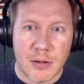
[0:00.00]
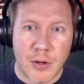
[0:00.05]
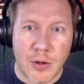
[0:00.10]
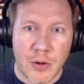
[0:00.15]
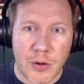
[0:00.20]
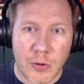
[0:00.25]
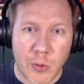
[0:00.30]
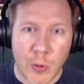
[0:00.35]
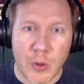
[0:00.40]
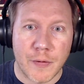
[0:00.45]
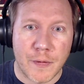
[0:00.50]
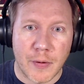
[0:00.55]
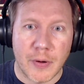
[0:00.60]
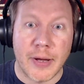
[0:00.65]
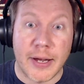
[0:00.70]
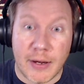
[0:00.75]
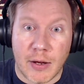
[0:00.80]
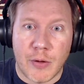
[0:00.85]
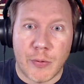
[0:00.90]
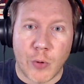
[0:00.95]
throw me
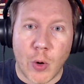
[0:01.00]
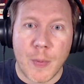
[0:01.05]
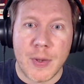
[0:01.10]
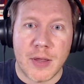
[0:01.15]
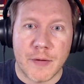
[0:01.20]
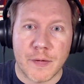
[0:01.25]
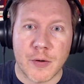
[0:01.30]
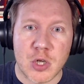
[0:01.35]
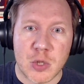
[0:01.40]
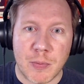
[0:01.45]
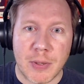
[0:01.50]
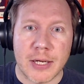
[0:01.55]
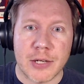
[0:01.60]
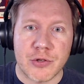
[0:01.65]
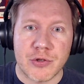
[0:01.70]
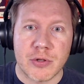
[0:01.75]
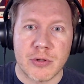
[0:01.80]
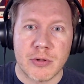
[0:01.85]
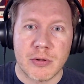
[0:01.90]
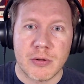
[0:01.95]
the first
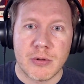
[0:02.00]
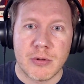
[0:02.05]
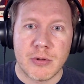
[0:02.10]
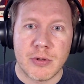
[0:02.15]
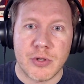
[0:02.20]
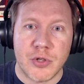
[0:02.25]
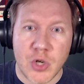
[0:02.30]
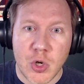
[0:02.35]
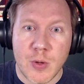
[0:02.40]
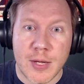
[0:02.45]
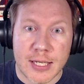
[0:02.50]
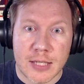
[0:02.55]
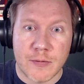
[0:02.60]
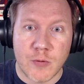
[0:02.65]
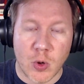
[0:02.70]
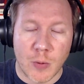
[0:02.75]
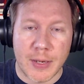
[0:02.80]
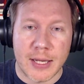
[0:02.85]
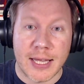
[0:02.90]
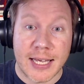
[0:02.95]
pitch. Do this for
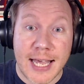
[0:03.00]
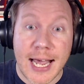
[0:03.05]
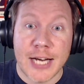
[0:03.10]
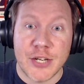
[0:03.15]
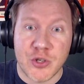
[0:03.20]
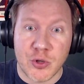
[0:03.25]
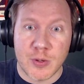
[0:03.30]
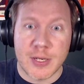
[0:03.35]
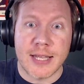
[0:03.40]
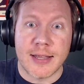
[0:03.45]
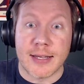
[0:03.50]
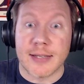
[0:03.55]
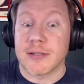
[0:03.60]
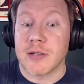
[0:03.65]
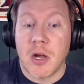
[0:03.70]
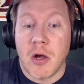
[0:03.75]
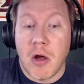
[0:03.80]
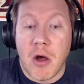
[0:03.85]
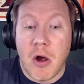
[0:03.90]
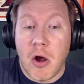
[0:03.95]
me." The catcher did this.
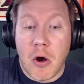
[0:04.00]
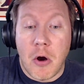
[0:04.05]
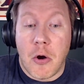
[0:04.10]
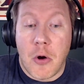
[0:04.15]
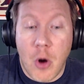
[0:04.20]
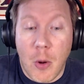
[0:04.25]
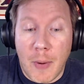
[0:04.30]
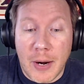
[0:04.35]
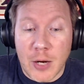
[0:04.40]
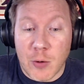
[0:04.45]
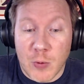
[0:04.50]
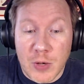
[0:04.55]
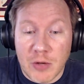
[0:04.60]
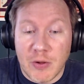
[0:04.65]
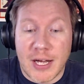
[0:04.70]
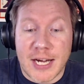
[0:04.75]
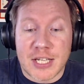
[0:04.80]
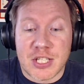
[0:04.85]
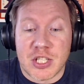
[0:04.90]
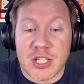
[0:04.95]
Nobody
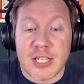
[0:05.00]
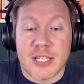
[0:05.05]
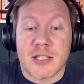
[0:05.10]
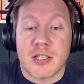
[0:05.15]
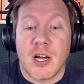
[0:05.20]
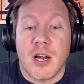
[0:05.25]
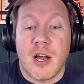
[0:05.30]
realized this.